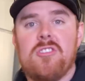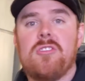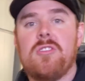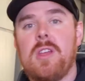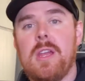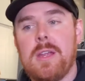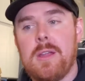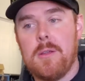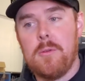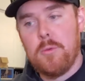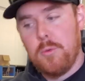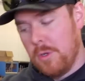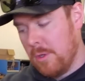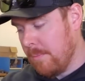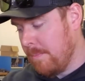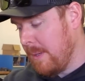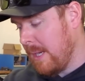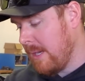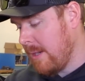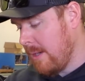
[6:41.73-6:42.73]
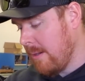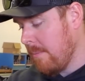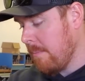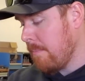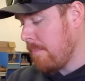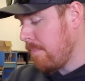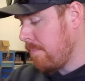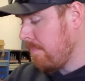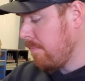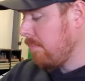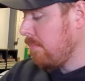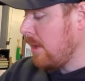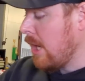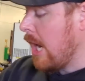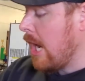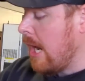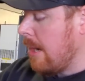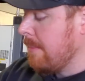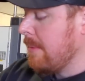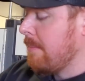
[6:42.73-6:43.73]
is like a real big
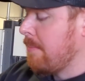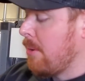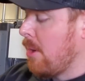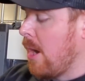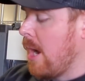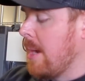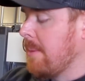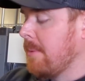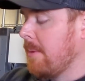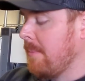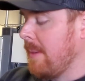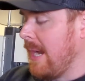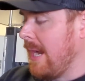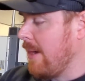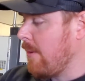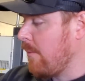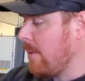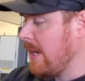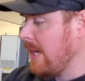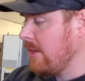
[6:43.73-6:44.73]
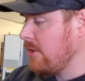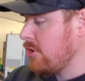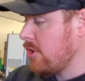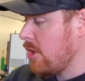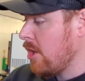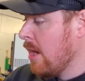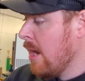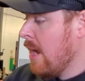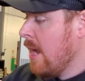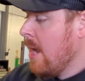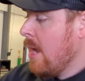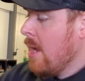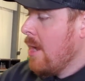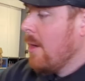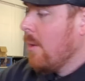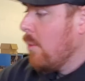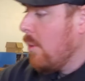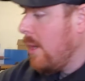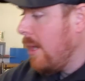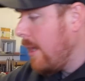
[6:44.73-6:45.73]
common problem at Ranger,
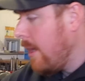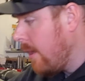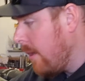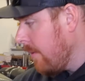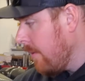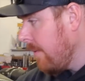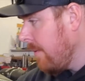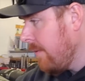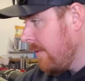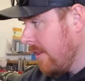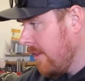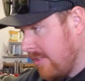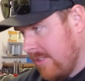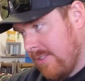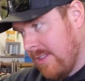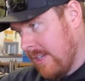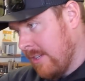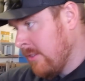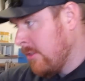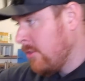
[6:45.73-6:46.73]
where this is like